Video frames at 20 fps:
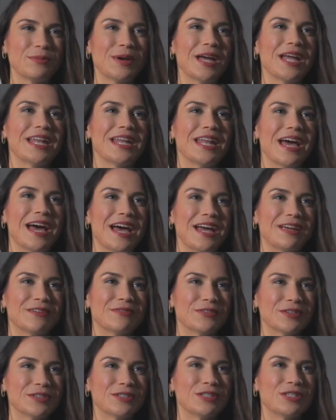when I
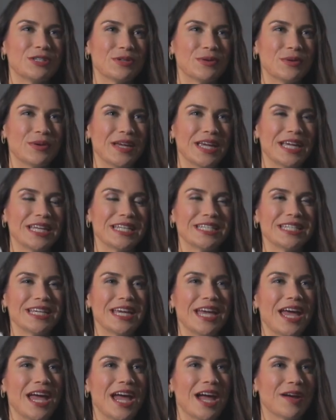first joined,
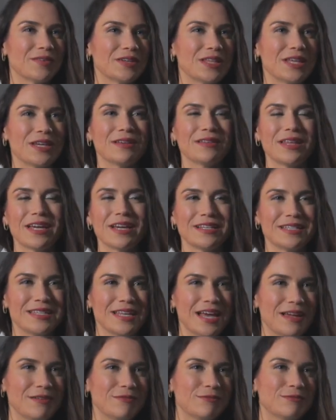everything, like I
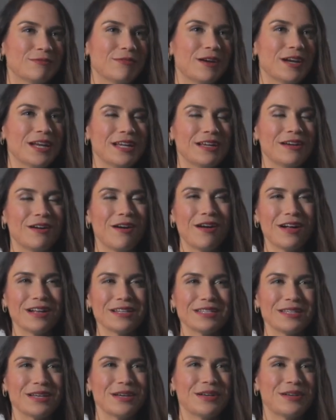said, running
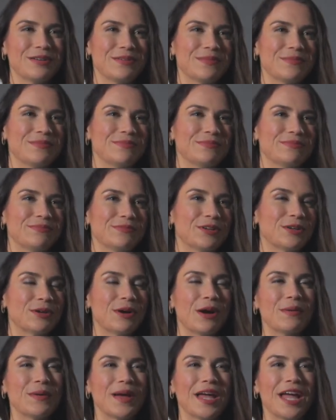awesome,
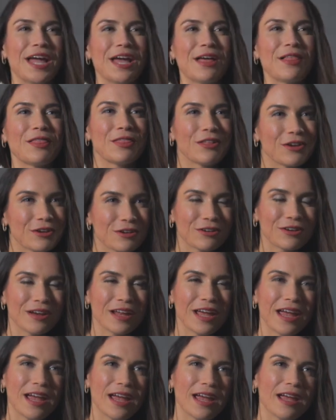growing,
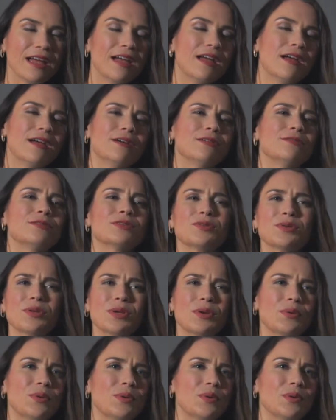learning, was
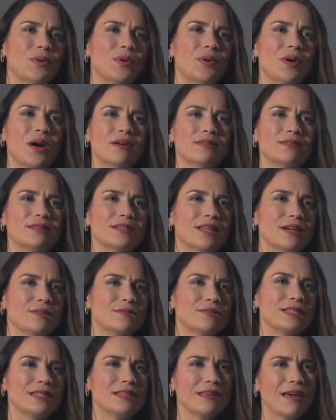really cool. I
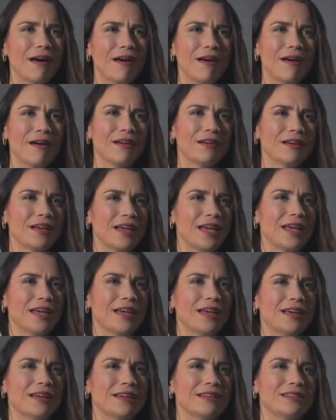was young,
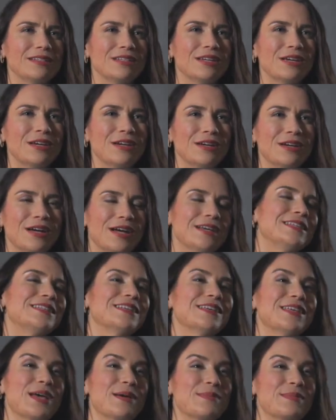and I
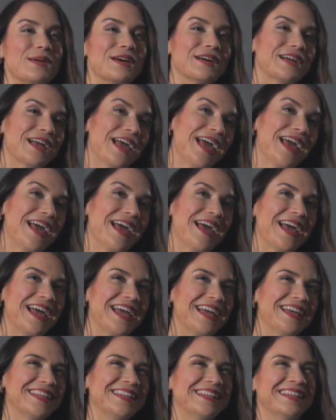still am young.
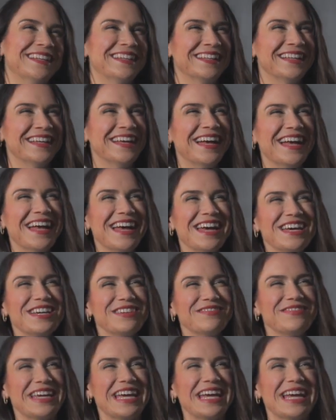Hey,
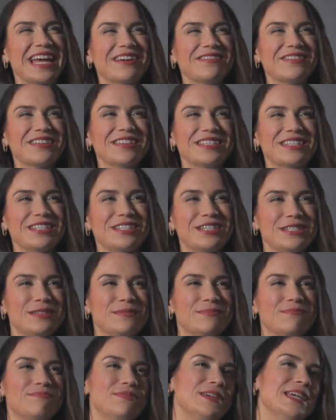being able to
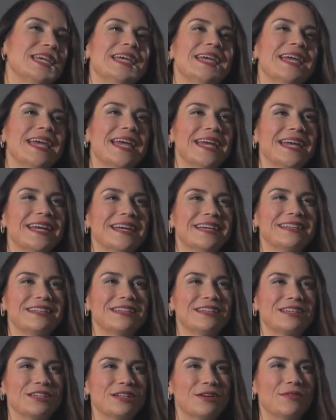just be
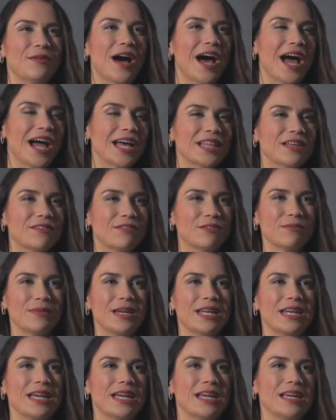in, high level
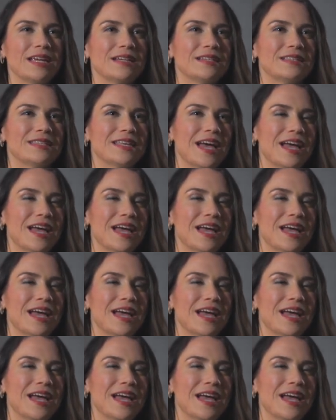meetings